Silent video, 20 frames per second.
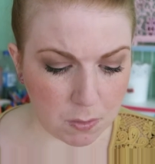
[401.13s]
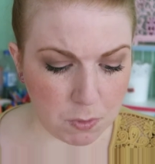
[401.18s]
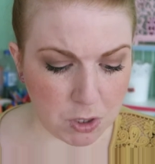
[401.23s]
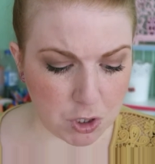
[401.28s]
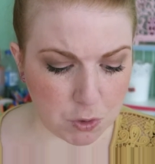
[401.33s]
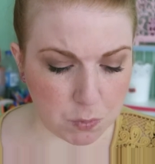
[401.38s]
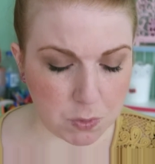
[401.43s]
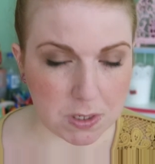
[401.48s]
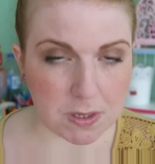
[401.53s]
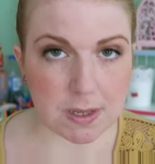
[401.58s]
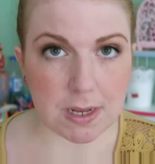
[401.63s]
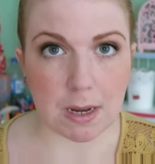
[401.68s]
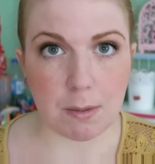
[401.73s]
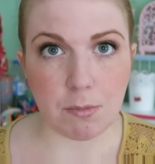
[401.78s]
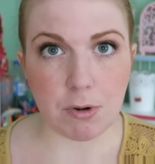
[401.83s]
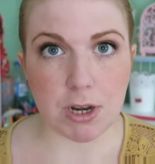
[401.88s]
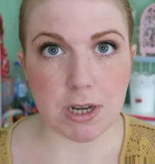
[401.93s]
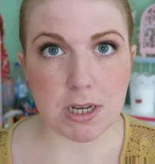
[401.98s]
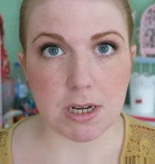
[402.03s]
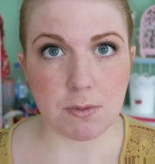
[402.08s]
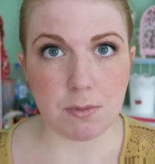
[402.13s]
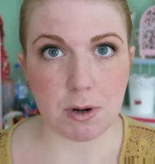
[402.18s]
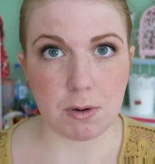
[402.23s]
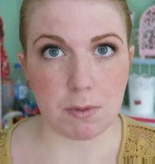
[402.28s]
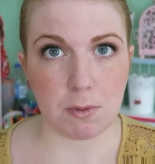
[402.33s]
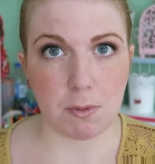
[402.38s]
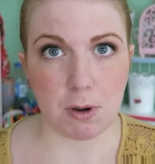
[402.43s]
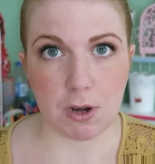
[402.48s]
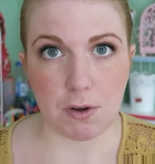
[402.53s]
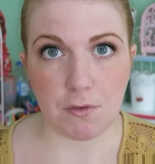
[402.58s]
which we celebrated
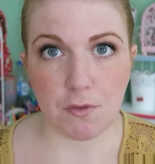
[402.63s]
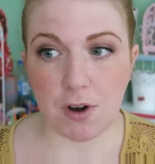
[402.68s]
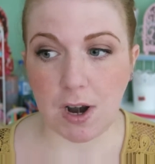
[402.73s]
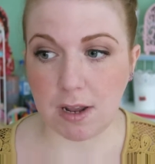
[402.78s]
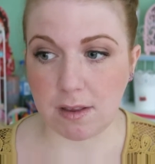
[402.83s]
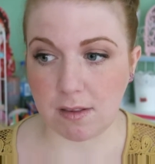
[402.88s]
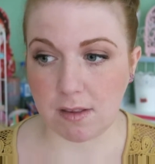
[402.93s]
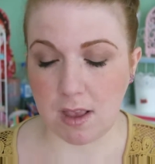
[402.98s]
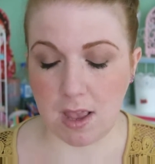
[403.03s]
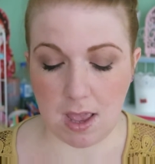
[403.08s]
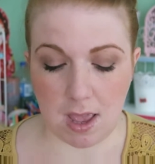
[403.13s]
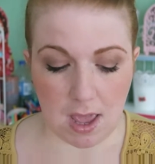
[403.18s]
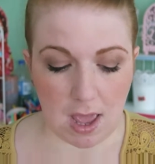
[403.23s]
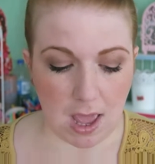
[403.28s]
when we were in France.